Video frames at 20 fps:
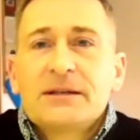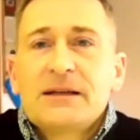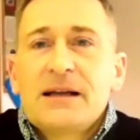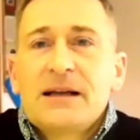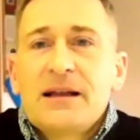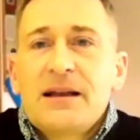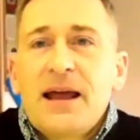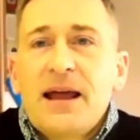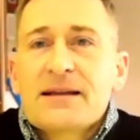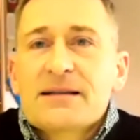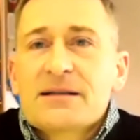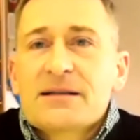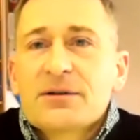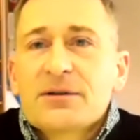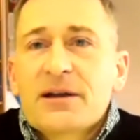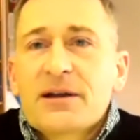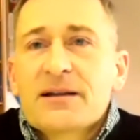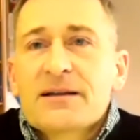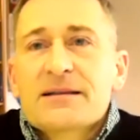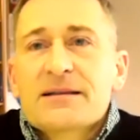Let's
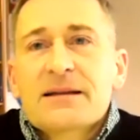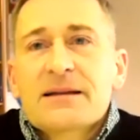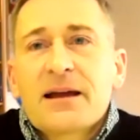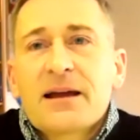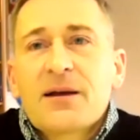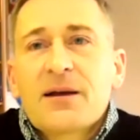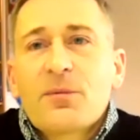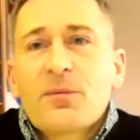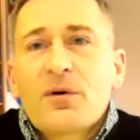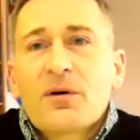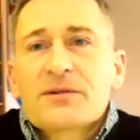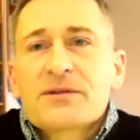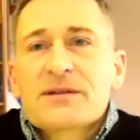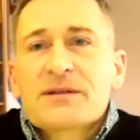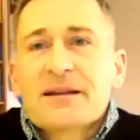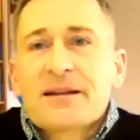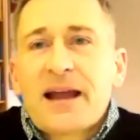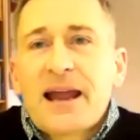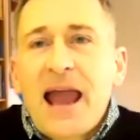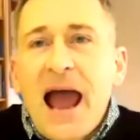look at what
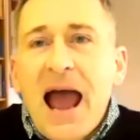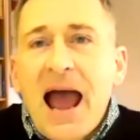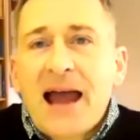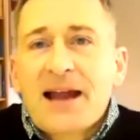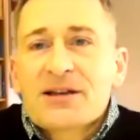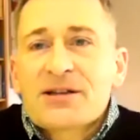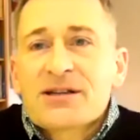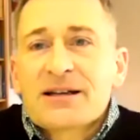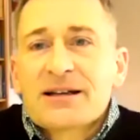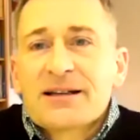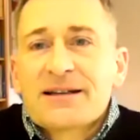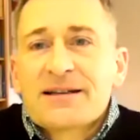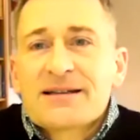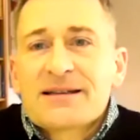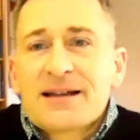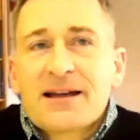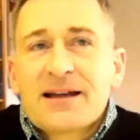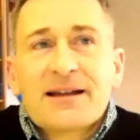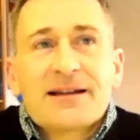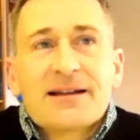they actually say to